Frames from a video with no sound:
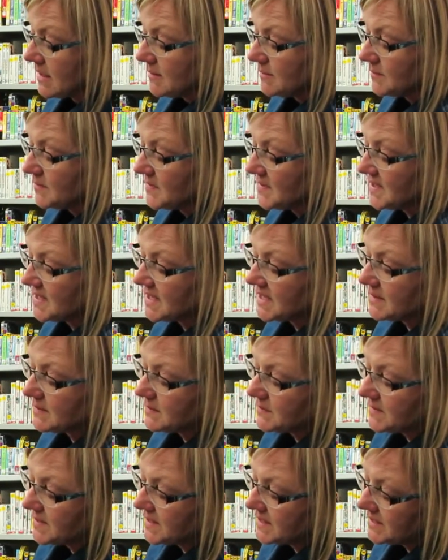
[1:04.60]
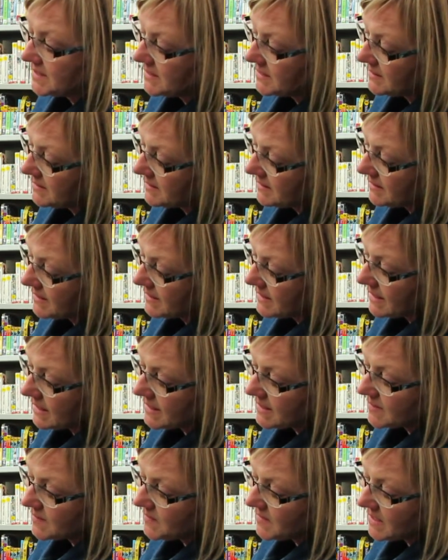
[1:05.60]
Bzz, bzz,
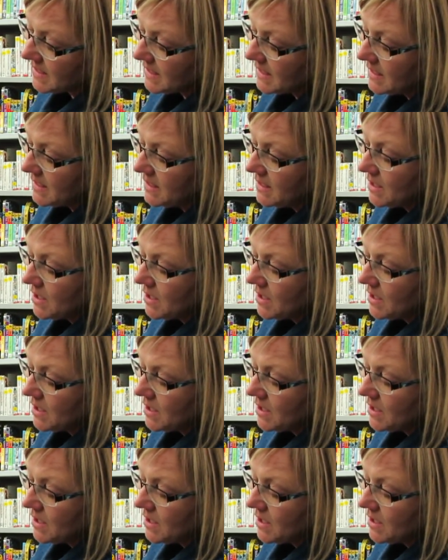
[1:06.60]
says Bee.